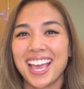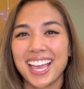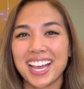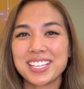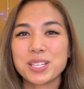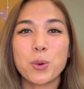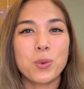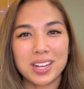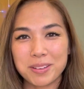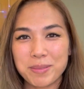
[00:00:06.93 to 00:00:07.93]
Hey guys,
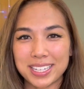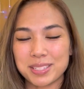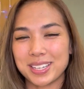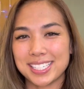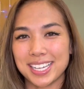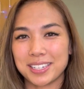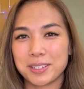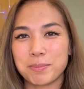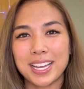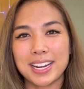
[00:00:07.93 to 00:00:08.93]
welcome back to my channel.
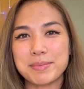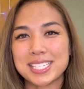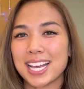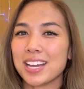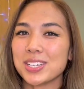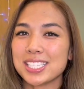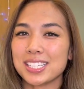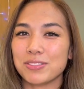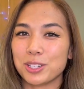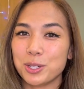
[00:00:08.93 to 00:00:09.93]
My name is Iris
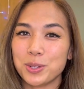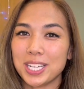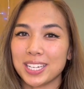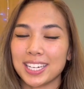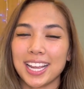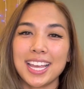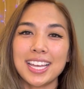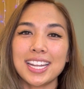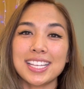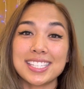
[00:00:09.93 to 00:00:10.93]
if you're new here, and
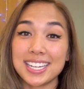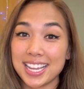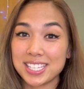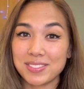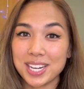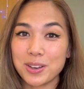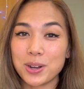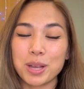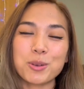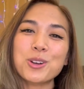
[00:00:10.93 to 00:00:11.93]
in today's video,
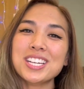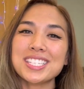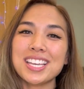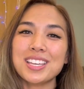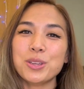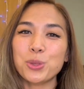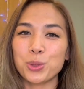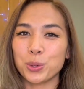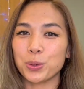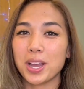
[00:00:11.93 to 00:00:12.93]
I'm going to take you
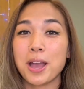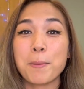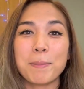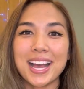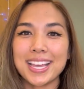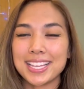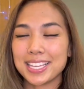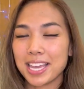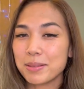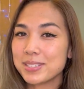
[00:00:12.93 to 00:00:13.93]
through my
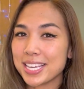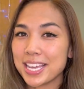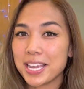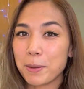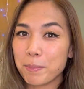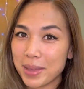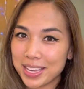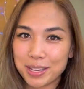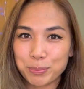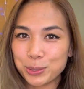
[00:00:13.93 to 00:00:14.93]
game day
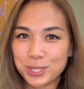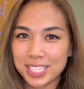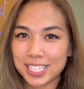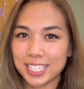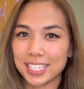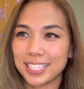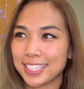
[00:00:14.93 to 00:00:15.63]
makeup routine.